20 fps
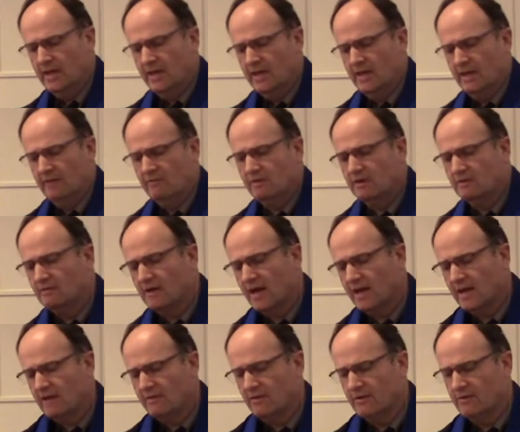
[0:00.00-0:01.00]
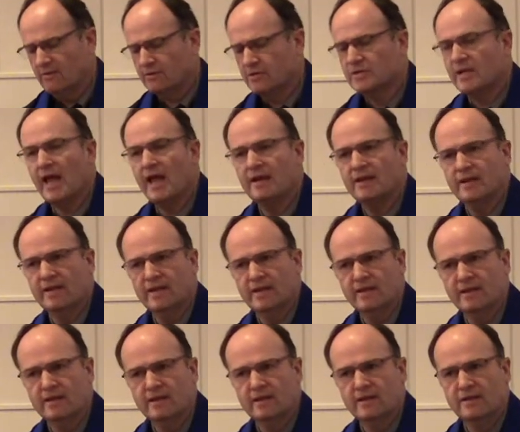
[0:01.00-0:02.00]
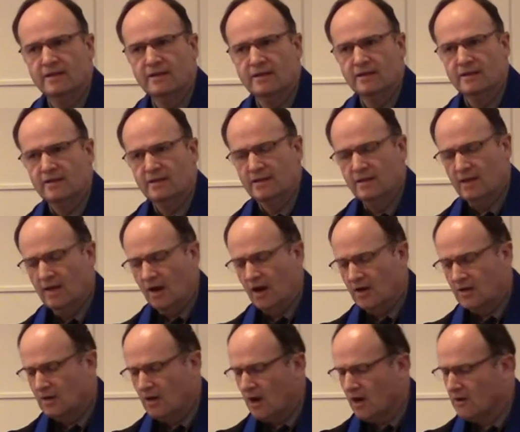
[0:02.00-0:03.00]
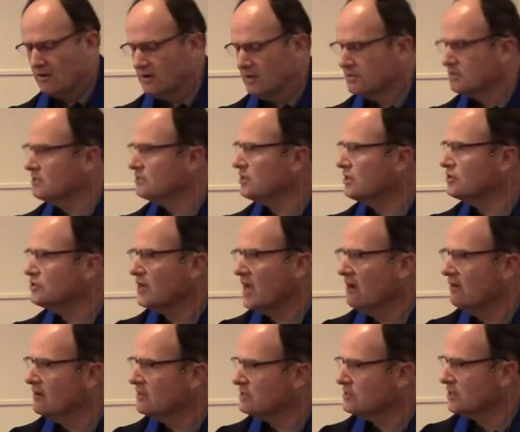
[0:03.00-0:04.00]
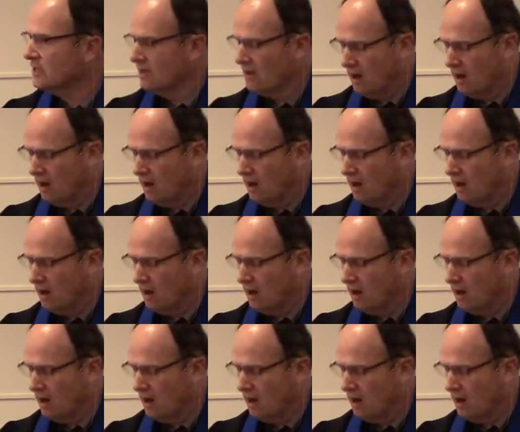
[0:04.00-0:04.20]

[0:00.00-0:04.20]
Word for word: even a lack of understanding. Our darkness is our jealousy,